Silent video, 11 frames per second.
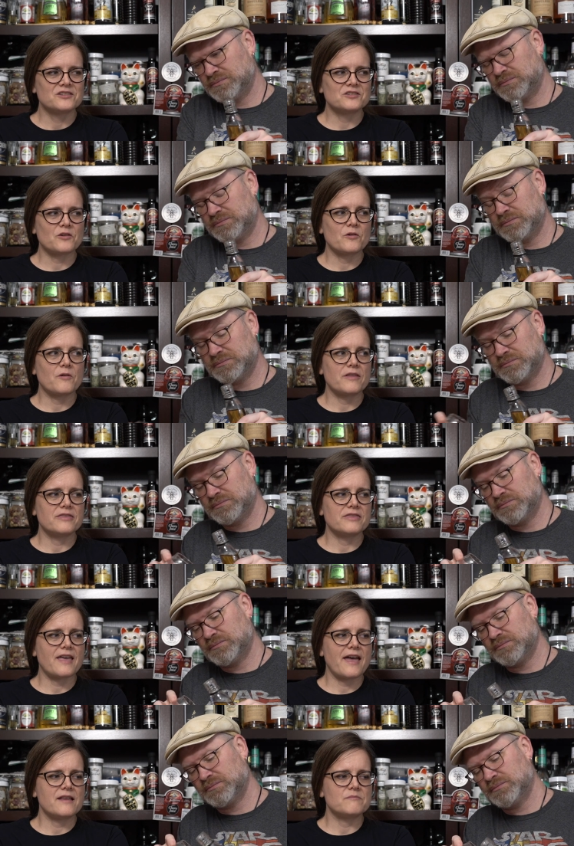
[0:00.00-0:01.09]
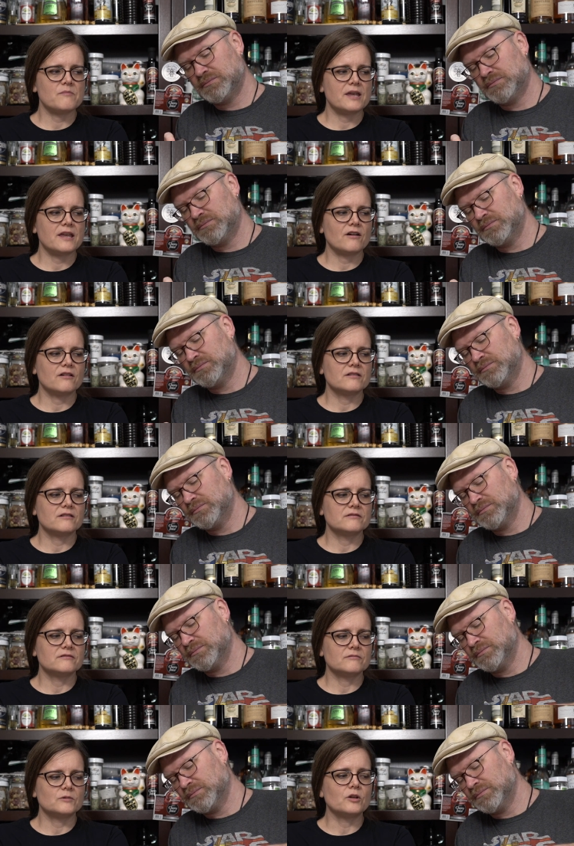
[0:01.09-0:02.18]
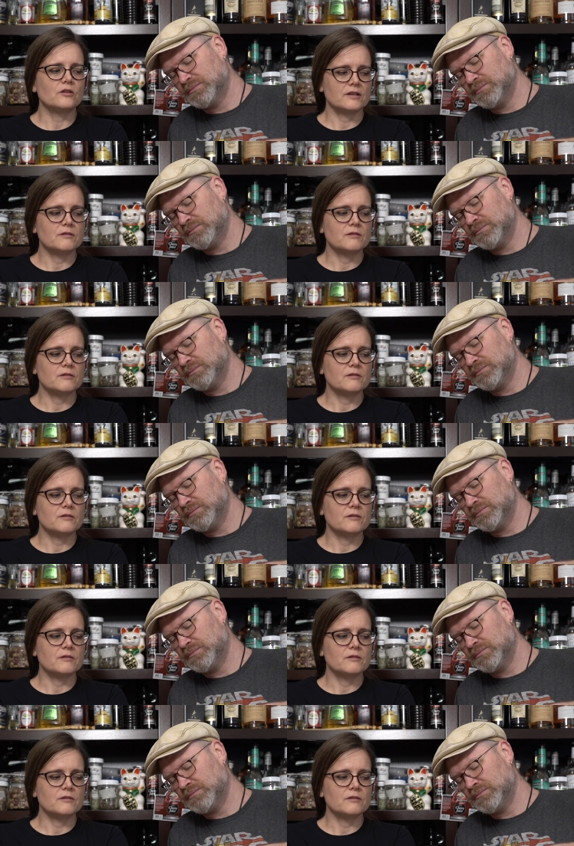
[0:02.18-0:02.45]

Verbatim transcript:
Speaker 1: so that may, well, it